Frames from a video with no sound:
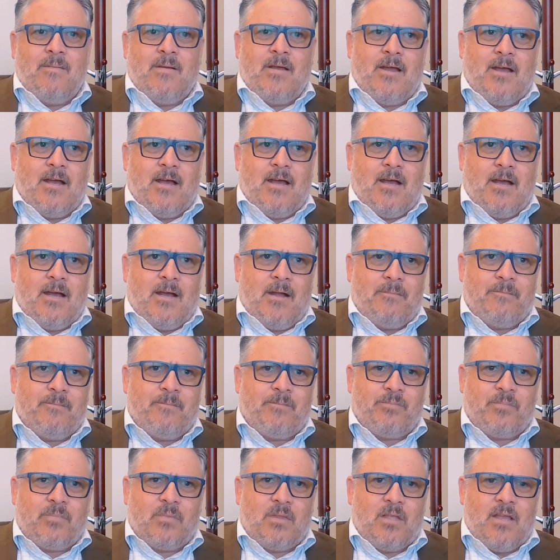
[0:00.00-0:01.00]

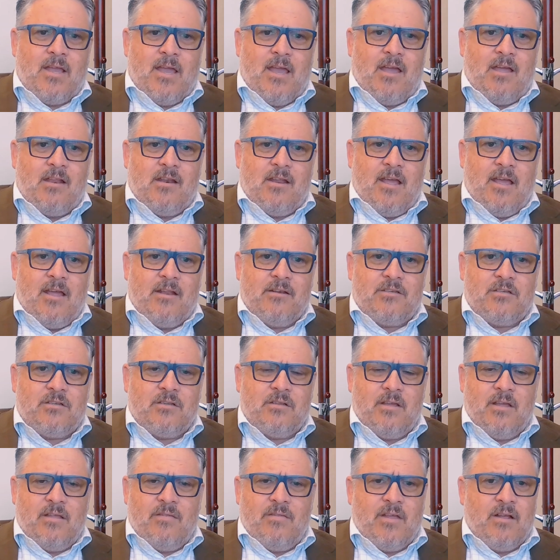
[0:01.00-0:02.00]
And
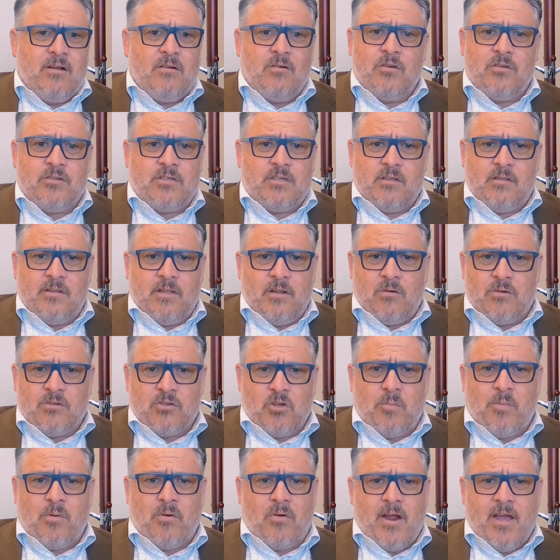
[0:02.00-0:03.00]
there is
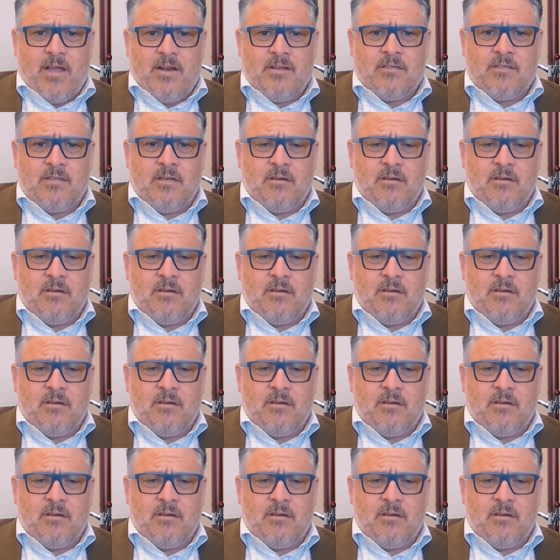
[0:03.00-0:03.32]
operators,